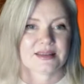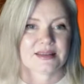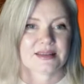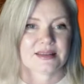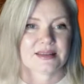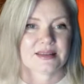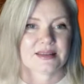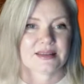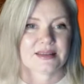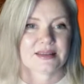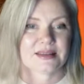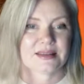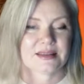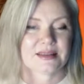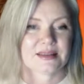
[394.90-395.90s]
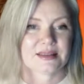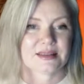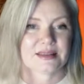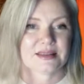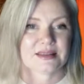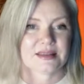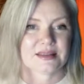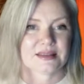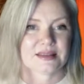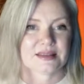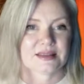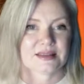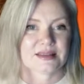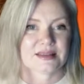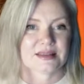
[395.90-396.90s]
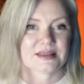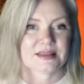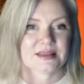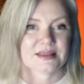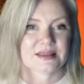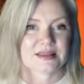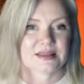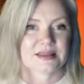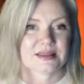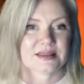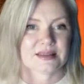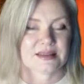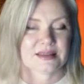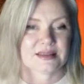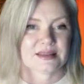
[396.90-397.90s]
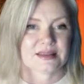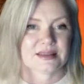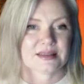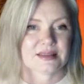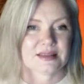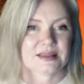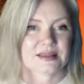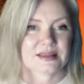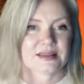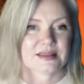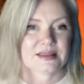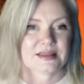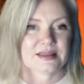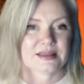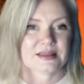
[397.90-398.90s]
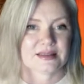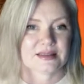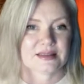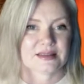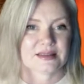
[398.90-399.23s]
The person shown says nothing.